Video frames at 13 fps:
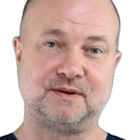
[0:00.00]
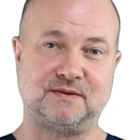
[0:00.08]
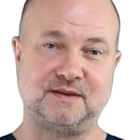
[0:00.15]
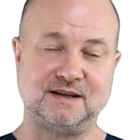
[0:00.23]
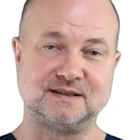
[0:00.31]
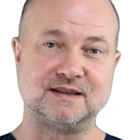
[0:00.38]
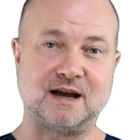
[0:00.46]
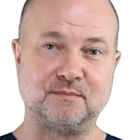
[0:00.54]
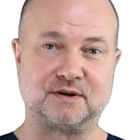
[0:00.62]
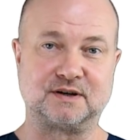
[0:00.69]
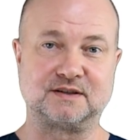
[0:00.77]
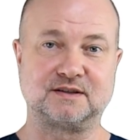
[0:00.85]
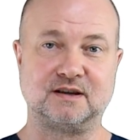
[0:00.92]
with these
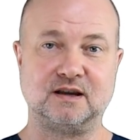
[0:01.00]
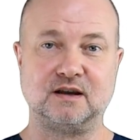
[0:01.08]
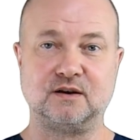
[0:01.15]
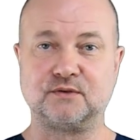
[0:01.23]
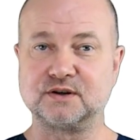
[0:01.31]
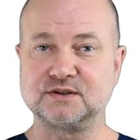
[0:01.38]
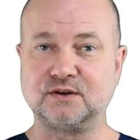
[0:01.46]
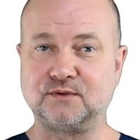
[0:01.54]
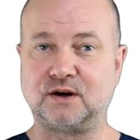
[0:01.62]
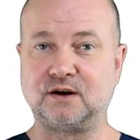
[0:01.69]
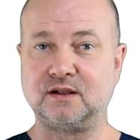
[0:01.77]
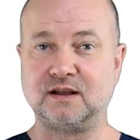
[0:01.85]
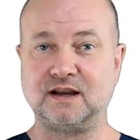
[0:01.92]
numbers? First of
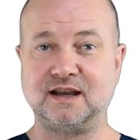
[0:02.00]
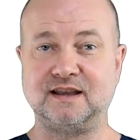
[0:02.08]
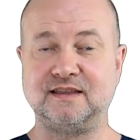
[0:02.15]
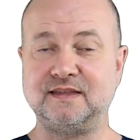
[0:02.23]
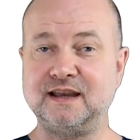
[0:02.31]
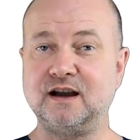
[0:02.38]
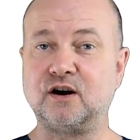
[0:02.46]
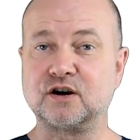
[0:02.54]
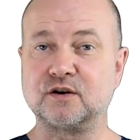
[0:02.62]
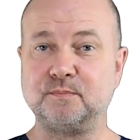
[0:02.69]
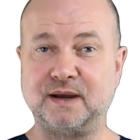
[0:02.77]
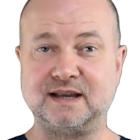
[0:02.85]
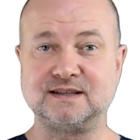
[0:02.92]
all, they
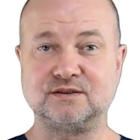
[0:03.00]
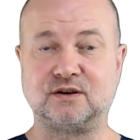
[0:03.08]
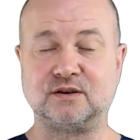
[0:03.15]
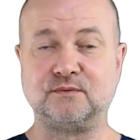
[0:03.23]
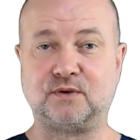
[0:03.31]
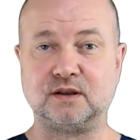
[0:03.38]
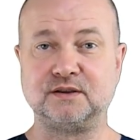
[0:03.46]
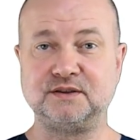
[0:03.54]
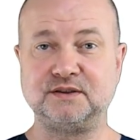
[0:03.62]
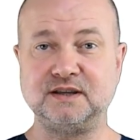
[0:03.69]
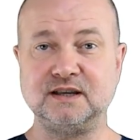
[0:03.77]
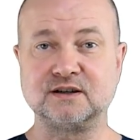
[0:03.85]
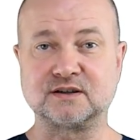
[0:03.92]
are based on
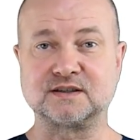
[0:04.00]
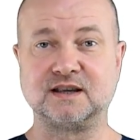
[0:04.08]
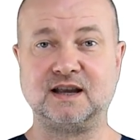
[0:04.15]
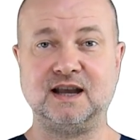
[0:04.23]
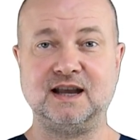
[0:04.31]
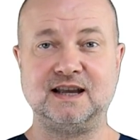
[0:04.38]
volunteers.